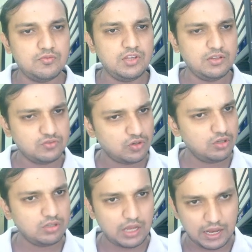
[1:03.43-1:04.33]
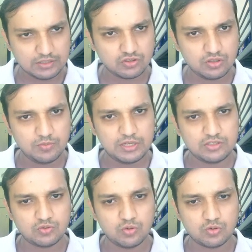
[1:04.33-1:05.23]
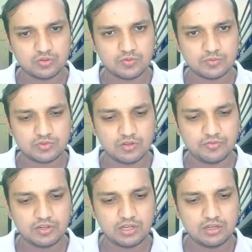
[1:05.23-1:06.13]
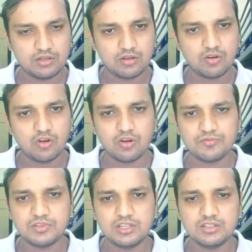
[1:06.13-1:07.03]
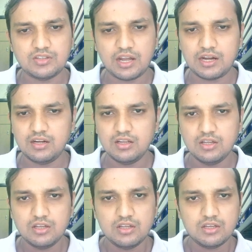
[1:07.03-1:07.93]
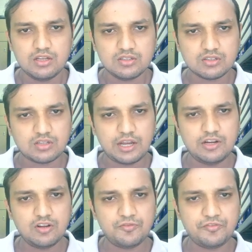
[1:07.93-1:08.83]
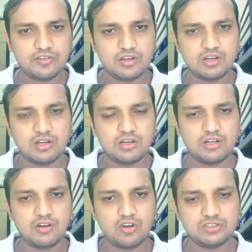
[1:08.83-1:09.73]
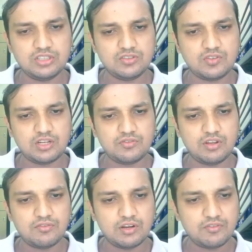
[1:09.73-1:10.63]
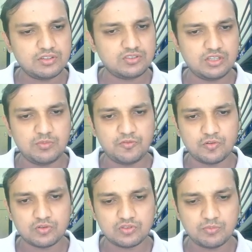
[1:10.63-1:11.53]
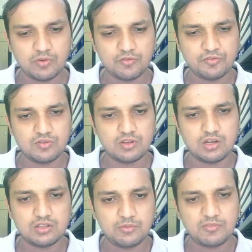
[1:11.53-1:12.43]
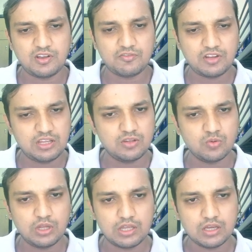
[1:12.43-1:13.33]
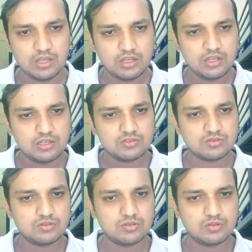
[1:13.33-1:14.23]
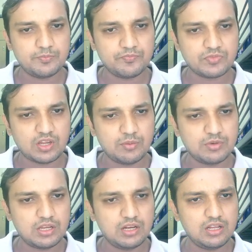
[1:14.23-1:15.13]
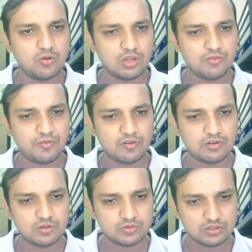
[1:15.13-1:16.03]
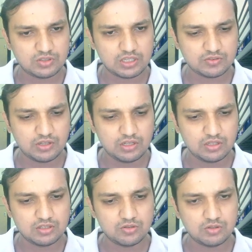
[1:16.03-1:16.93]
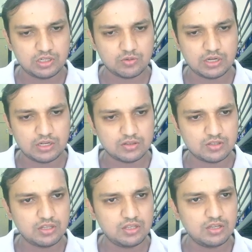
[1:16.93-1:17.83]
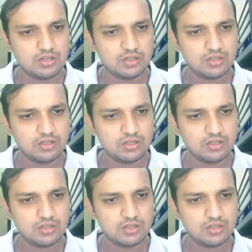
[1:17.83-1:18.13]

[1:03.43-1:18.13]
have solved actually many Sudokus from Sulphur and all of these had kind of logics that we have never seen before. Some of them are very unique. So I'm really looking forward to this as well. You need to get a 3 here